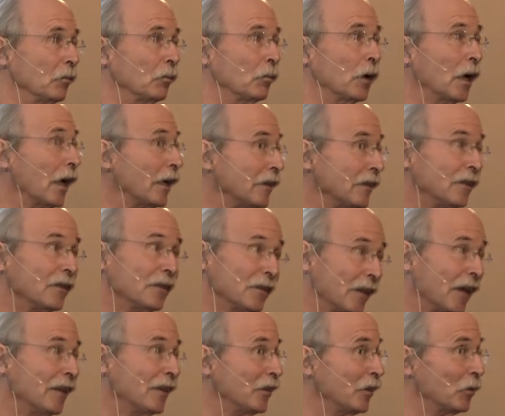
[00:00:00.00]
But I
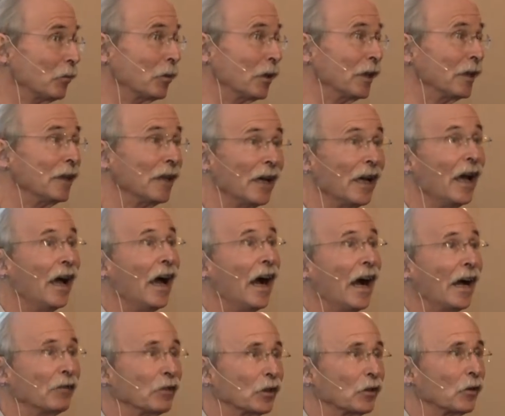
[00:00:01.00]
tend to be,
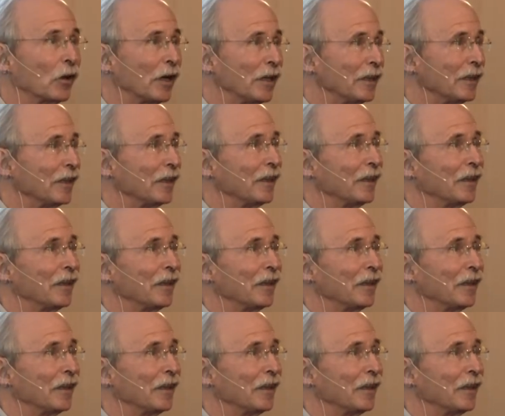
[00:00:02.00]
I have a great